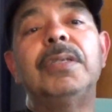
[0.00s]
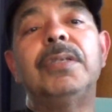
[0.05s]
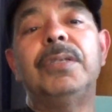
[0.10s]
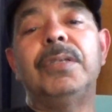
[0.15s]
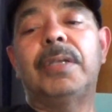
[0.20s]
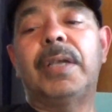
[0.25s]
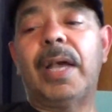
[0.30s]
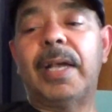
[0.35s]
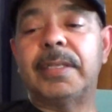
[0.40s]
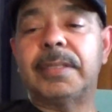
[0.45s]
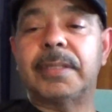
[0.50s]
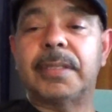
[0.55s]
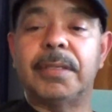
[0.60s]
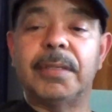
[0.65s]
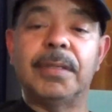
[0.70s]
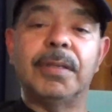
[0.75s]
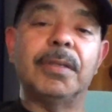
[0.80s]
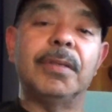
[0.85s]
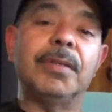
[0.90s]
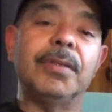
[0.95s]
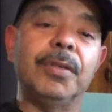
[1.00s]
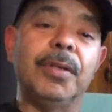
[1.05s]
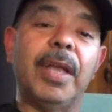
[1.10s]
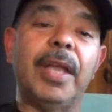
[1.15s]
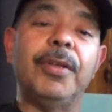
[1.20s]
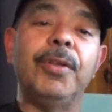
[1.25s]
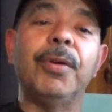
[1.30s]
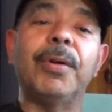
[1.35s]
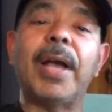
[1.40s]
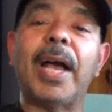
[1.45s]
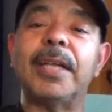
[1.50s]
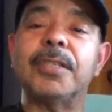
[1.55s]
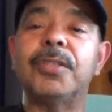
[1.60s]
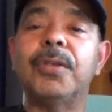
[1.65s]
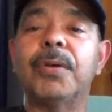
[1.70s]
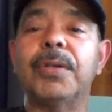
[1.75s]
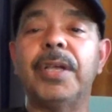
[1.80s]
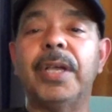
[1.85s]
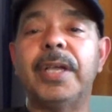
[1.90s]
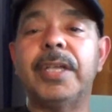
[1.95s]
you guys
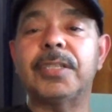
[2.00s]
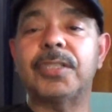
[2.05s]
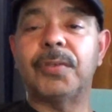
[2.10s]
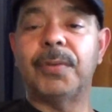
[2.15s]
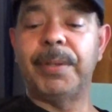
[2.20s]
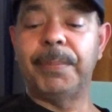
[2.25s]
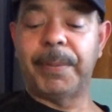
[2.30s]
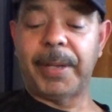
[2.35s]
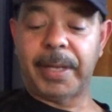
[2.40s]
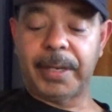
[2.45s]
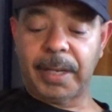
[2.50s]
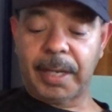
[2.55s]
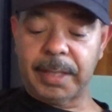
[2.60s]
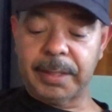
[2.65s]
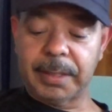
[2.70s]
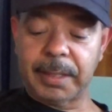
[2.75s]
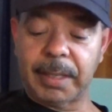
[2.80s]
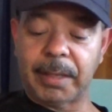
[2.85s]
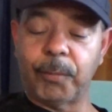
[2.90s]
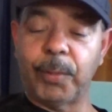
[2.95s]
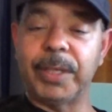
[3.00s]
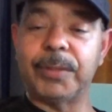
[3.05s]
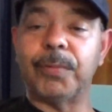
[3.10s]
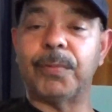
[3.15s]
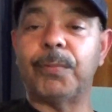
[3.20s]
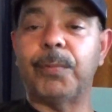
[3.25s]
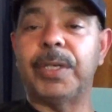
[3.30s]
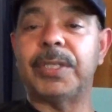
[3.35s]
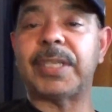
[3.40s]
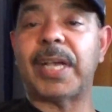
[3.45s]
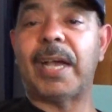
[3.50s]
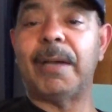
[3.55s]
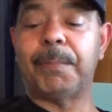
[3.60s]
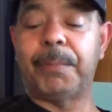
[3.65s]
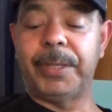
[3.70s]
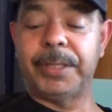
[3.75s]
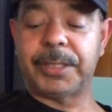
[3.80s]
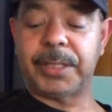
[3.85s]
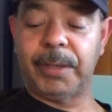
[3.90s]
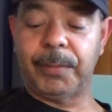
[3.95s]
know your history, which I
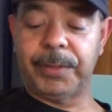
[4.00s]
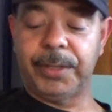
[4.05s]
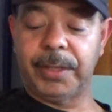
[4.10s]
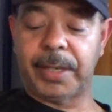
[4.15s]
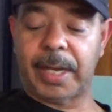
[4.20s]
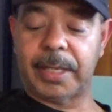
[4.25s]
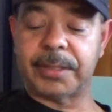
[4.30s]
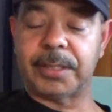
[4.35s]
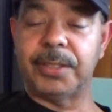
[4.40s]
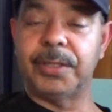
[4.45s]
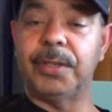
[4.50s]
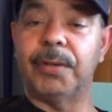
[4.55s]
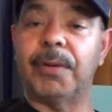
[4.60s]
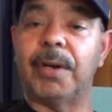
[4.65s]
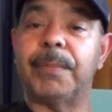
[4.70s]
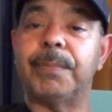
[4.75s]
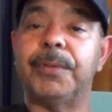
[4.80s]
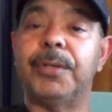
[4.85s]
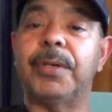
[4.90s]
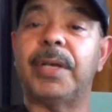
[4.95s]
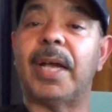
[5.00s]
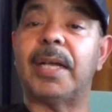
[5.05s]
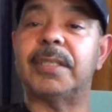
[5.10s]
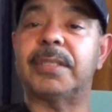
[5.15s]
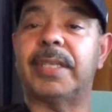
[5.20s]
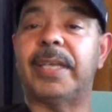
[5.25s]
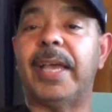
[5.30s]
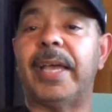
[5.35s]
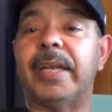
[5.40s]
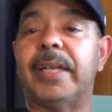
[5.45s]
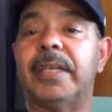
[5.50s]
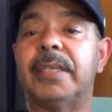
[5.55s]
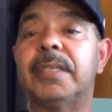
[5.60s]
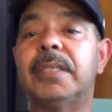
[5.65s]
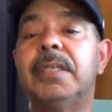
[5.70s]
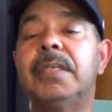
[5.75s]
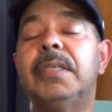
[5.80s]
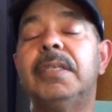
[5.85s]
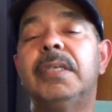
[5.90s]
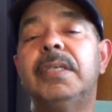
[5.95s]
appreciate with you guys in Europe. You guys get it.
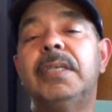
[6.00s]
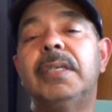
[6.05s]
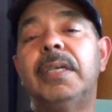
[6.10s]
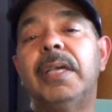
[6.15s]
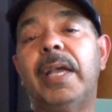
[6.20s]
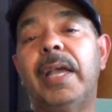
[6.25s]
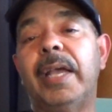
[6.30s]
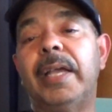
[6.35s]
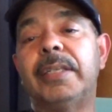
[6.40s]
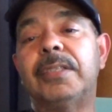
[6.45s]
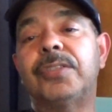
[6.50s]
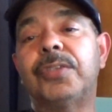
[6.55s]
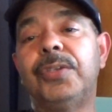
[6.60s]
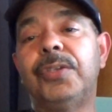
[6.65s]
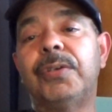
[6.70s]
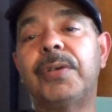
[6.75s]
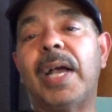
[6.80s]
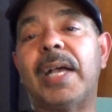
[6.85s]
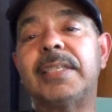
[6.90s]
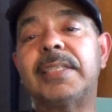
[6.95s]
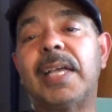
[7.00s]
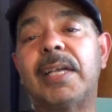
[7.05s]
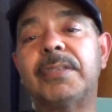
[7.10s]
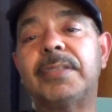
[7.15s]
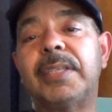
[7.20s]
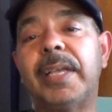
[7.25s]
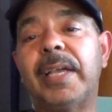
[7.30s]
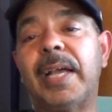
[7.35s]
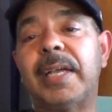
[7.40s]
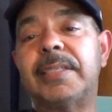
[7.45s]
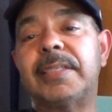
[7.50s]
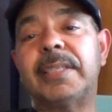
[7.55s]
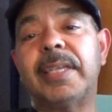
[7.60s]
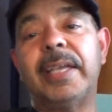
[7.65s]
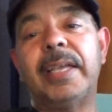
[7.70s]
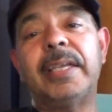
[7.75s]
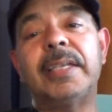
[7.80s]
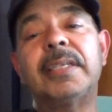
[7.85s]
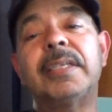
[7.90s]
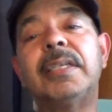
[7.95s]
And to you guys out there, I
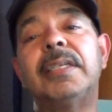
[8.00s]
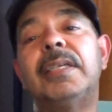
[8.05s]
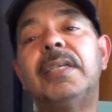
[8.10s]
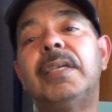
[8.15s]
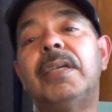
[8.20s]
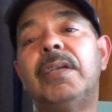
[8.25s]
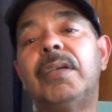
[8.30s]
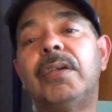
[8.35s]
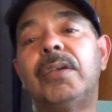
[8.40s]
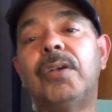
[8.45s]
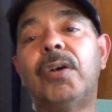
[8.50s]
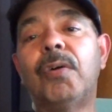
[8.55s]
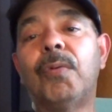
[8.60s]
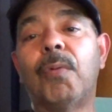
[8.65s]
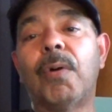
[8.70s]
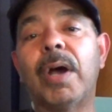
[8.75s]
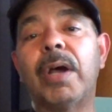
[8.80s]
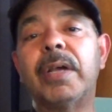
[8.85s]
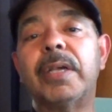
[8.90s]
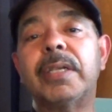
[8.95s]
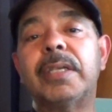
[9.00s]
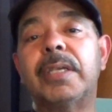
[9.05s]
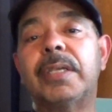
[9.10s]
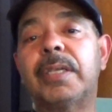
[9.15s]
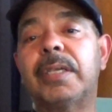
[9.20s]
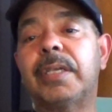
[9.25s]
say, good work